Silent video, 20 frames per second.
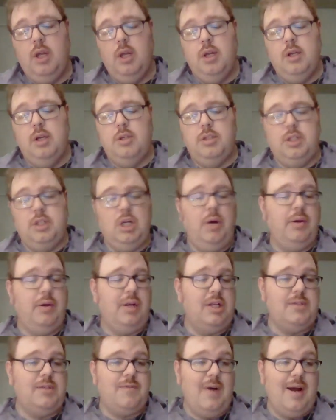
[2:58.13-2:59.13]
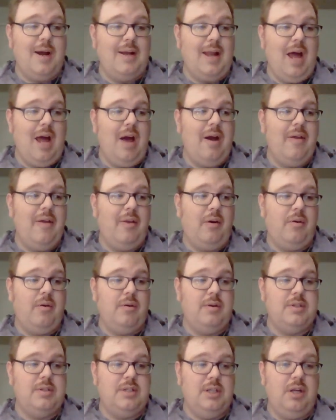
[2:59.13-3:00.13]
So he does find out, and of
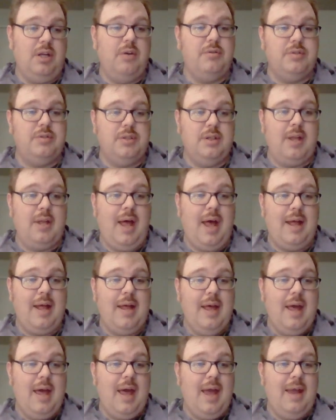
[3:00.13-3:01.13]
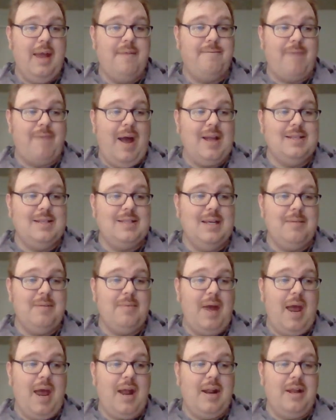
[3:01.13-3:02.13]
course he knows that he fights him,
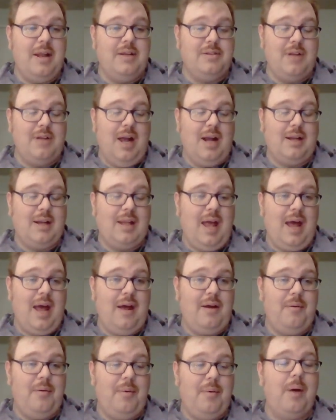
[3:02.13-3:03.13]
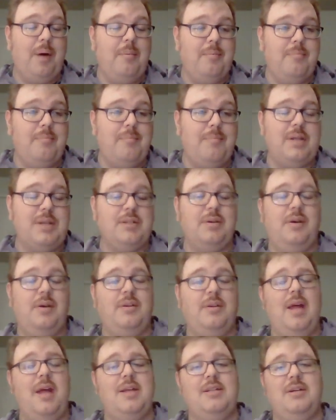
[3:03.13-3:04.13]
and he's knocked out. Well, basically
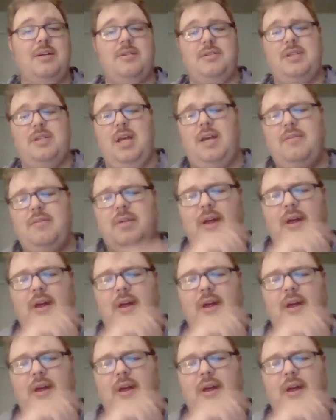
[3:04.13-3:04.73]
Daniel's letter saved,